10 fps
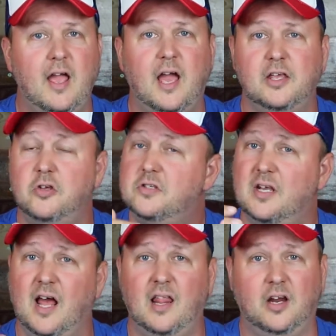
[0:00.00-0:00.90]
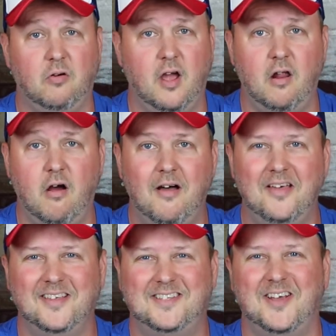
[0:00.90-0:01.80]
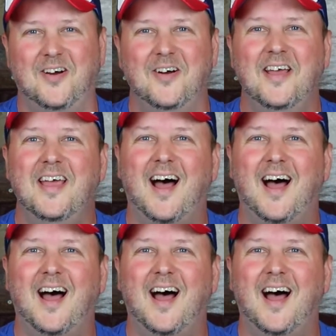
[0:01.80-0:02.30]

I used to not like rye at all, so